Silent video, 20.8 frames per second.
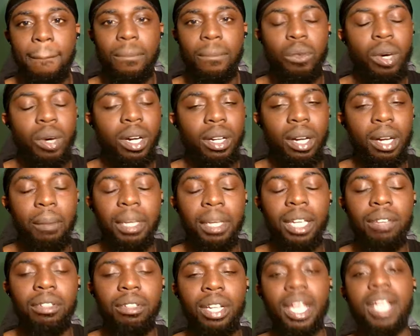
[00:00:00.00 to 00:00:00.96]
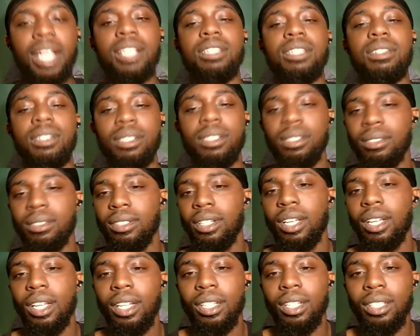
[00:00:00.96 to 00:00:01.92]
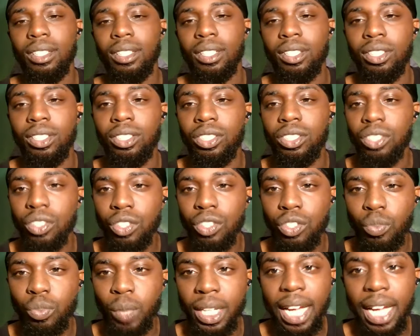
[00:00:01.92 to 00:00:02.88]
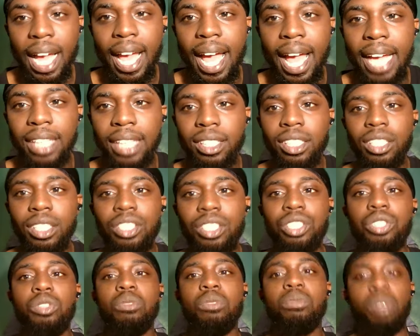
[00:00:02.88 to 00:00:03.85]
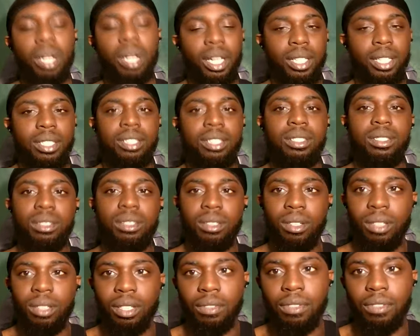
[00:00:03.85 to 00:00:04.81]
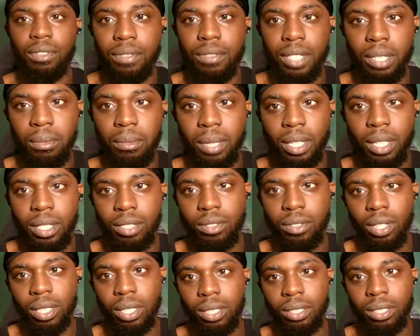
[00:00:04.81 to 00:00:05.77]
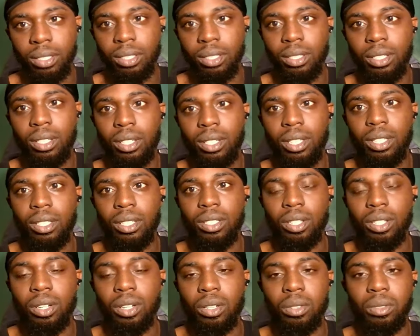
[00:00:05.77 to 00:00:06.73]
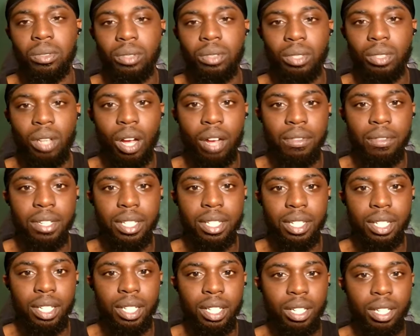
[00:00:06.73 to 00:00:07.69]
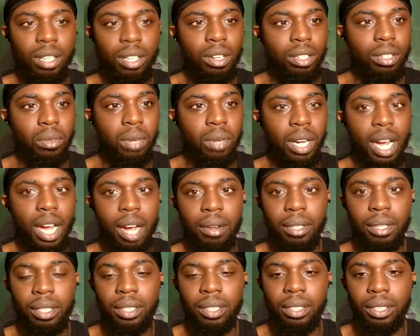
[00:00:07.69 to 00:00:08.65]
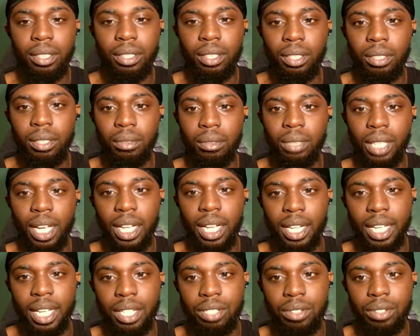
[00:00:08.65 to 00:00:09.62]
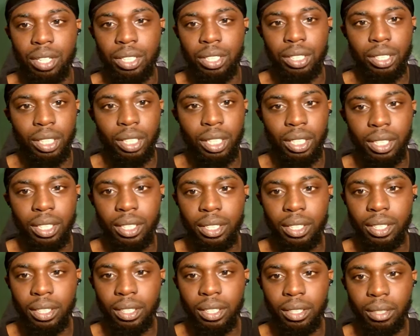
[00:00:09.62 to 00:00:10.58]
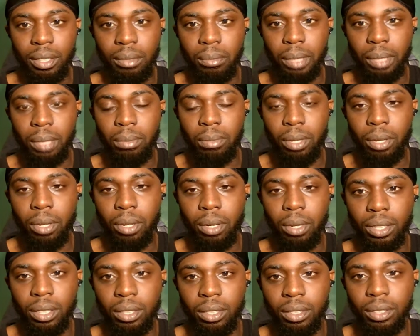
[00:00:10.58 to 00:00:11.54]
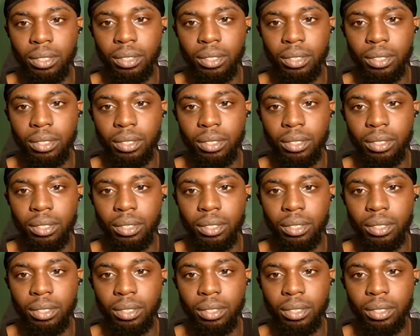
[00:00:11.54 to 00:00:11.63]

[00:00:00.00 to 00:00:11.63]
Well, I'm gonna give you the answer. We got actually two breaks on the 15-minute structure. So obviously on the 1 hour, we had that structure here be broken.